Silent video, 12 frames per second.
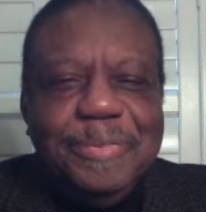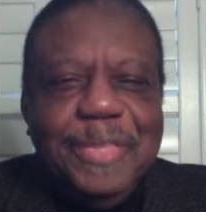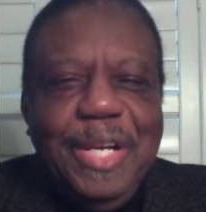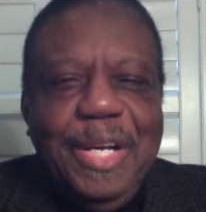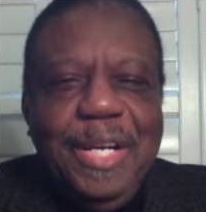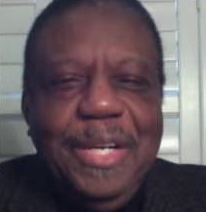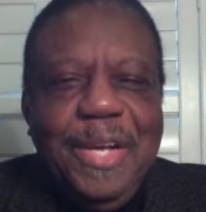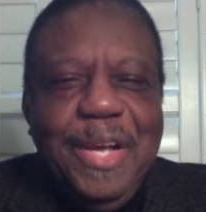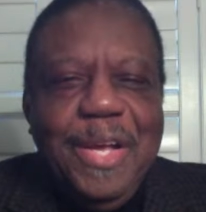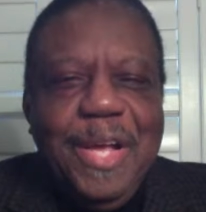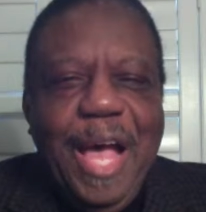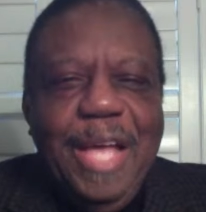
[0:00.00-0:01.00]
uh,
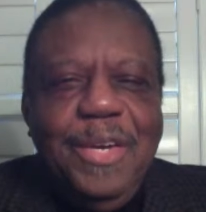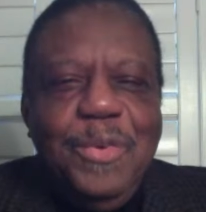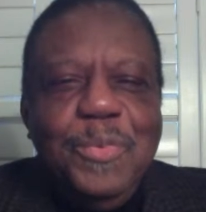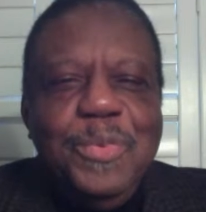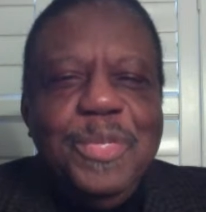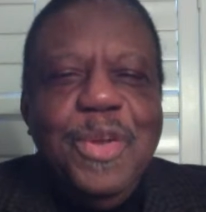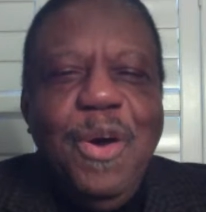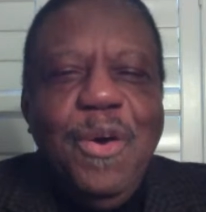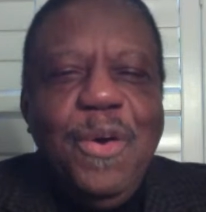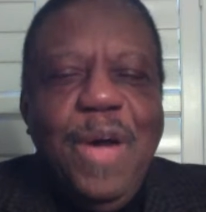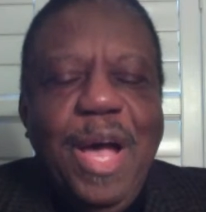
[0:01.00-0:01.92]
I don't know,